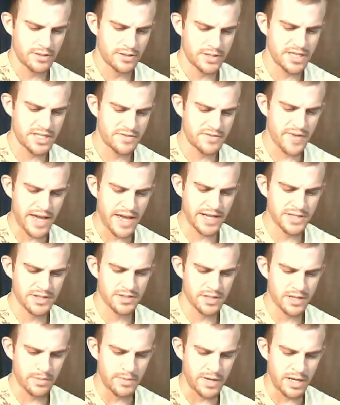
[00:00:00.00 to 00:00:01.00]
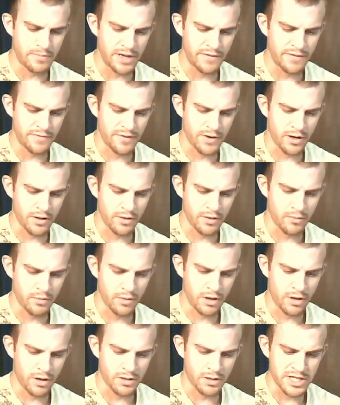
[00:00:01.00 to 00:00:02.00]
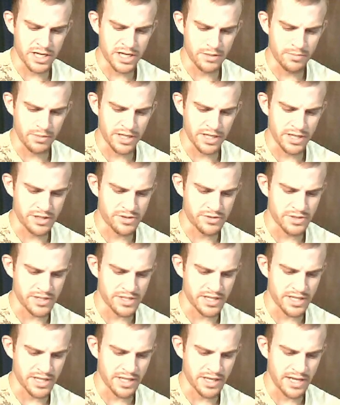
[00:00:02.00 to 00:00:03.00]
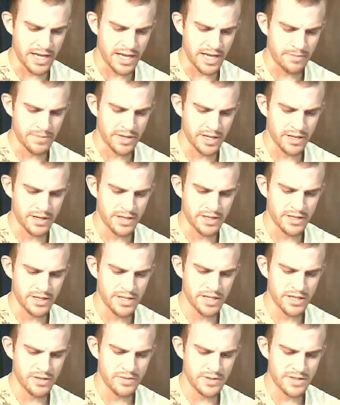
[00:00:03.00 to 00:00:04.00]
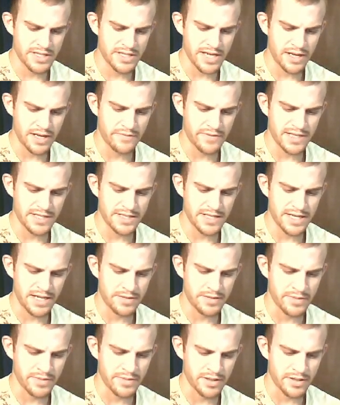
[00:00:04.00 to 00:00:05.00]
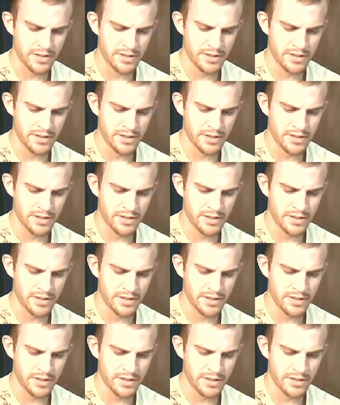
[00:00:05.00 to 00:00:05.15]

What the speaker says: These facts about my father were all terribly interesting and kept me in a continuous state of excitement.